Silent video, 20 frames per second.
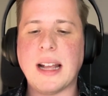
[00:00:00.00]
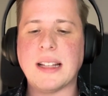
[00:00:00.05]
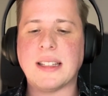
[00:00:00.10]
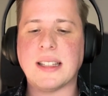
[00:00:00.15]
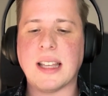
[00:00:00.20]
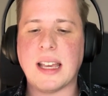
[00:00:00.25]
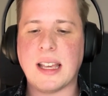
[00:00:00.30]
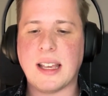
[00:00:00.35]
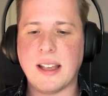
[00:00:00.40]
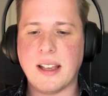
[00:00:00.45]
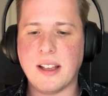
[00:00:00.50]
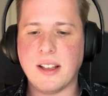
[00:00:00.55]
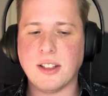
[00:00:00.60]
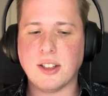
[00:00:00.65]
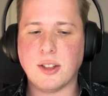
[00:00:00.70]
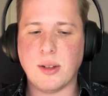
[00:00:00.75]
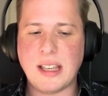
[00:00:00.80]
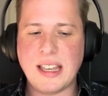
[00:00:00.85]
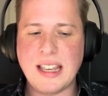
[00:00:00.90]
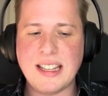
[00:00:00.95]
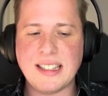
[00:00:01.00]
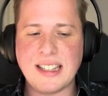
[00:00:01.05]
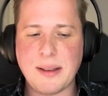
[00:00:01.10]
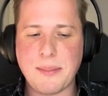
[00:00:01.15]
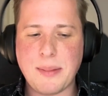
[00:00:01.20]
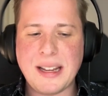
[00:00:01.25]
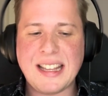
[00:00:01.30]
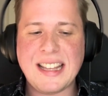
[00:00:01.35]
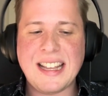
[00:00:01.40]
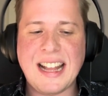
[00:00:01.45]
it's like
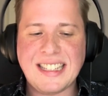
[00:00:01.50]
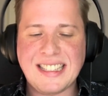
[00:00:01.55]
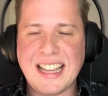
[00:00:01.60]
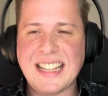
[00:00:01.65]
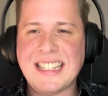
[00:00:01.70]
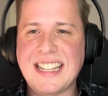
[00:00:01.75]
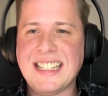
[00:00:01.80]
it's